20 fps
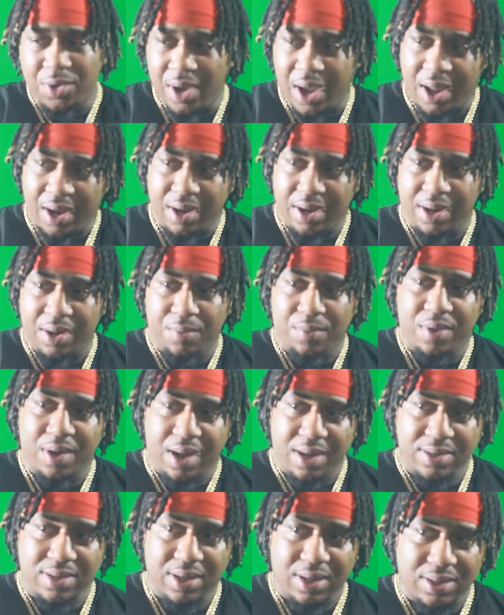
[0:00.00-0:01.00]
you gotta, and
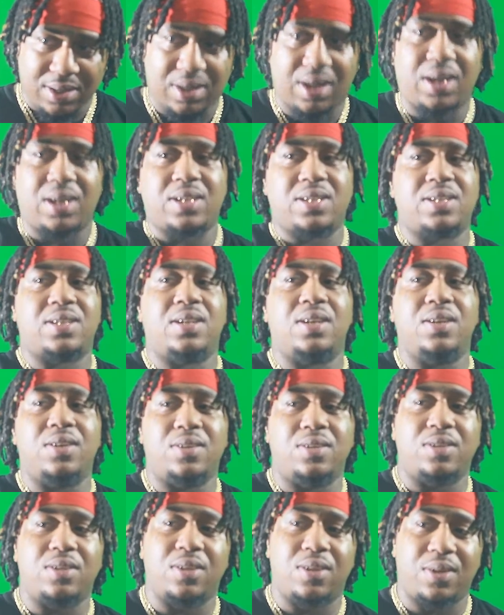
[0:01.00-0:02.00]
when I say take it
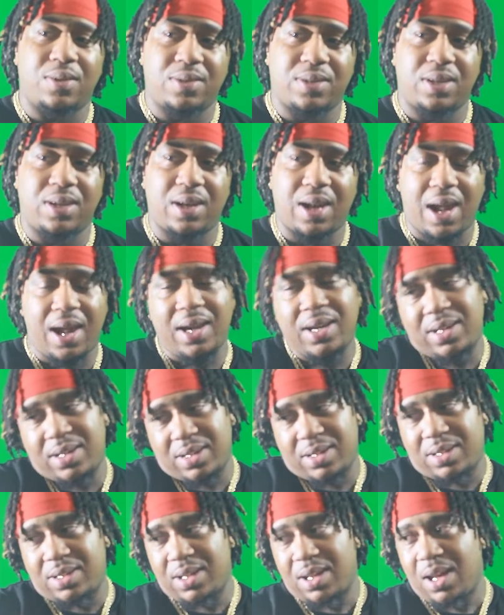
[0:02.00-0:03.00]
serious, you know what I'm saying? I ain't
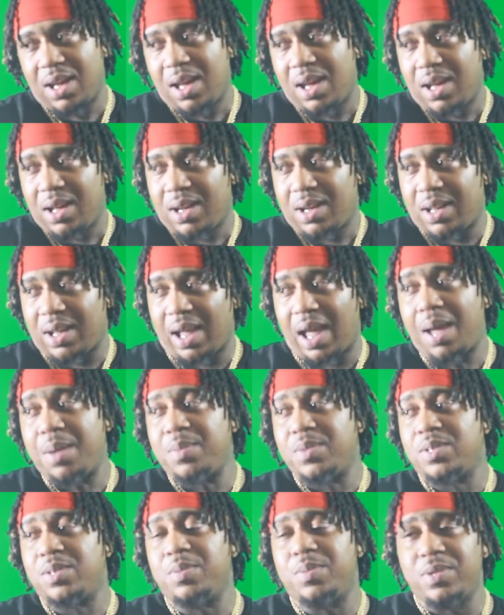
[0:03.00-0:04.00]
just, the
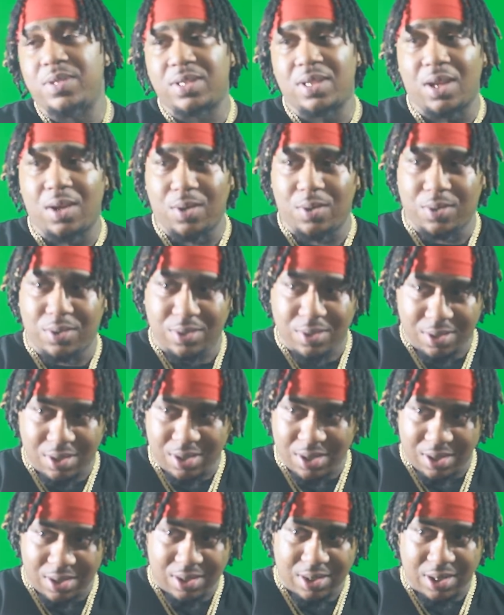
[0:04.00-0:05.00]
game is to be sold, you
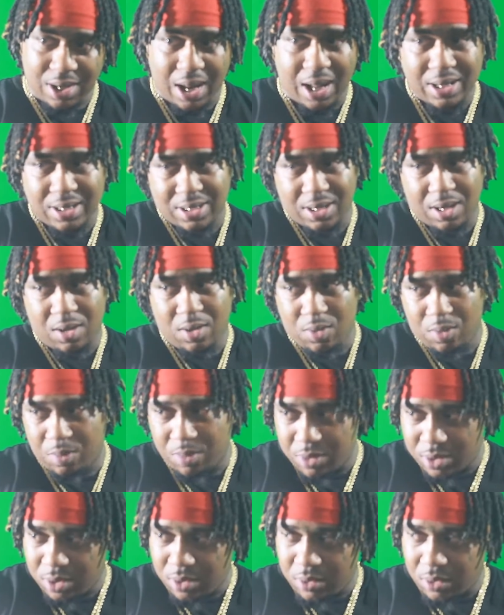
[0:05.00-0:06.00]
know what I'm saying? Not
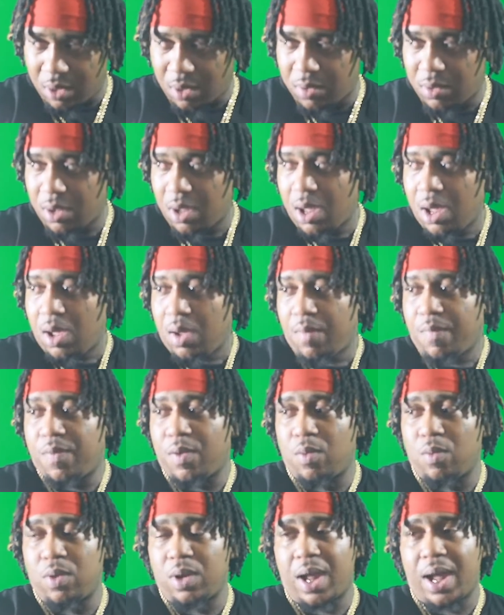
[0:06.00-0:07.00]
told, but you know,
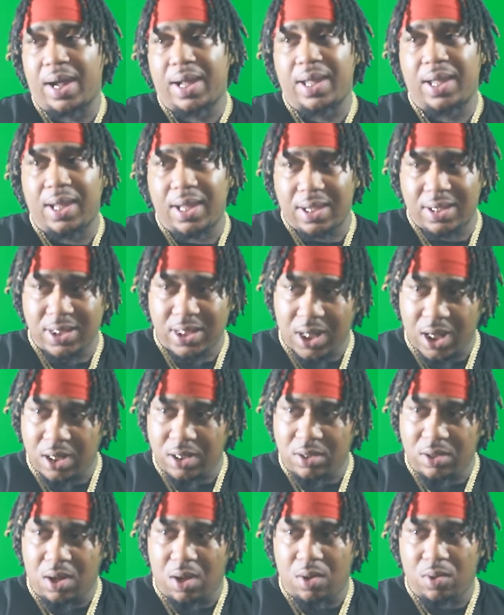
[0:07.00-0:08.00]
but what I can say,
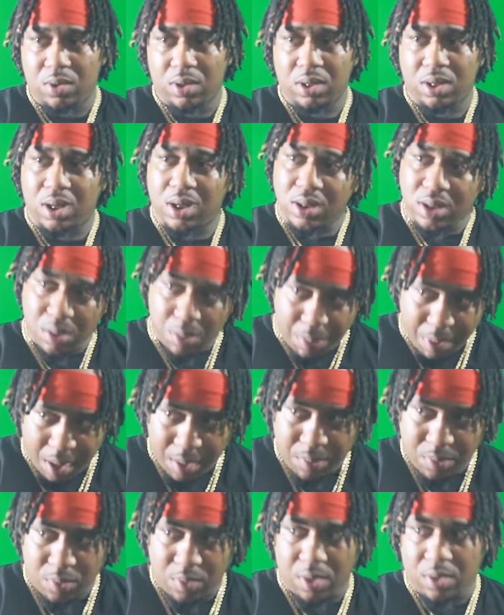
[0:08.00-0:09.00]
you know, get your
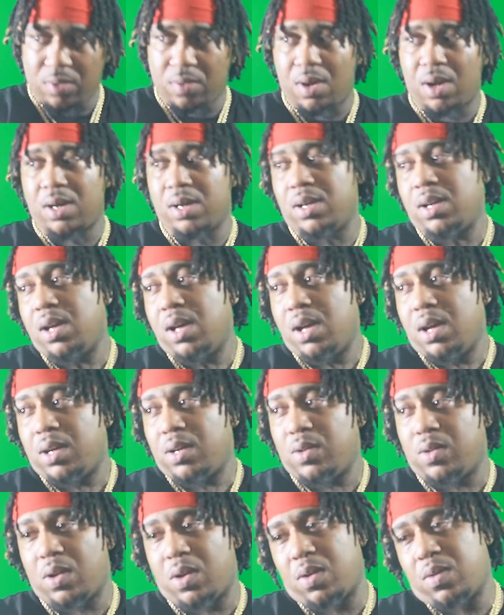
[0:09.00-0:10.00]
paperwork right.
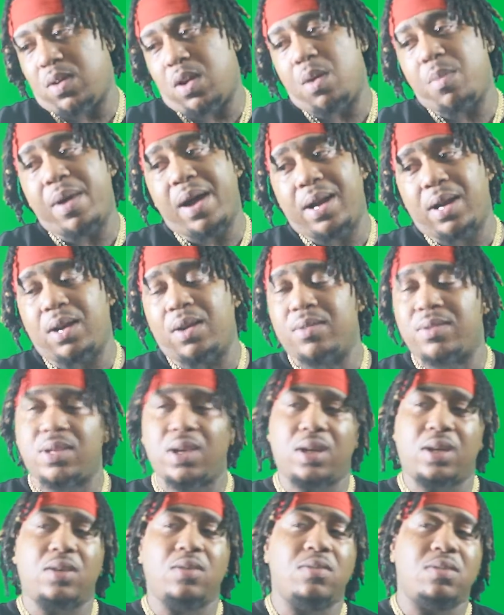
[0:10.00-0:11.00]
You know, nobody gonna
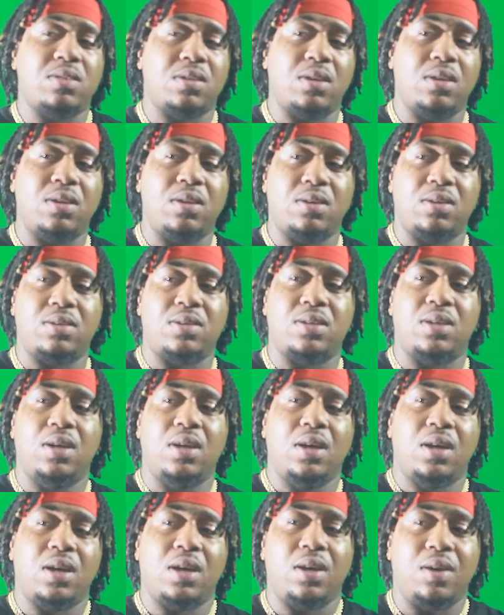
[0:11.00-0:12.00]
take you serious
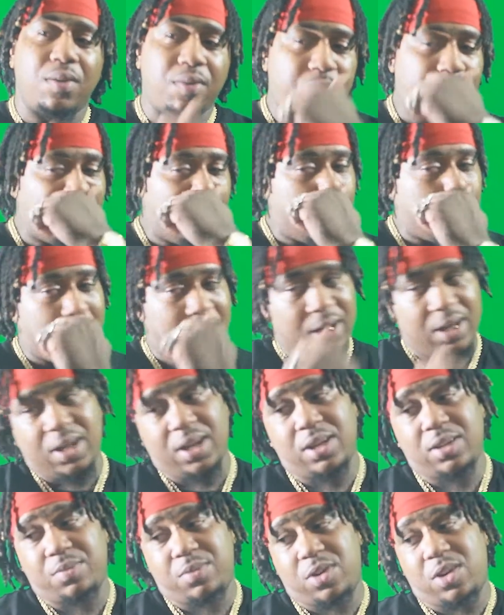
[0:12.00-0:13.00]
if a
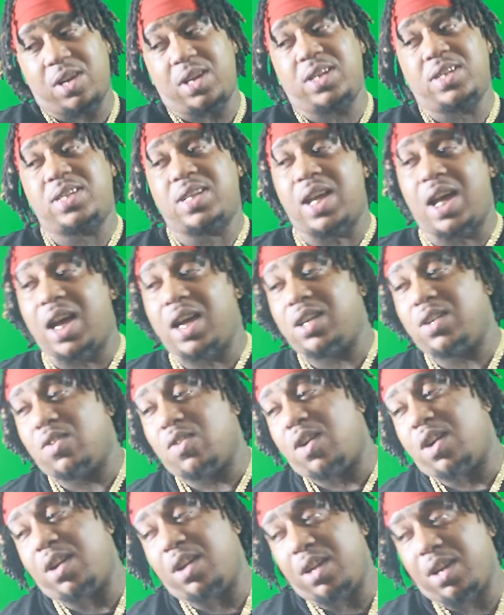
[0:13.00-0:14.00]
nigga trying to sign
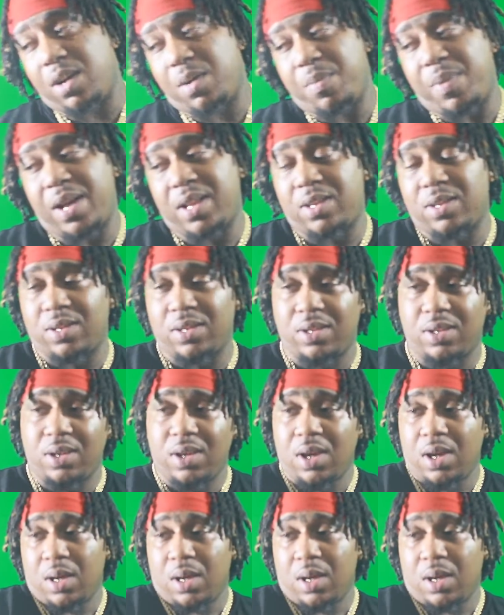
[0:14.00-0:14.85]
you or a nigga about to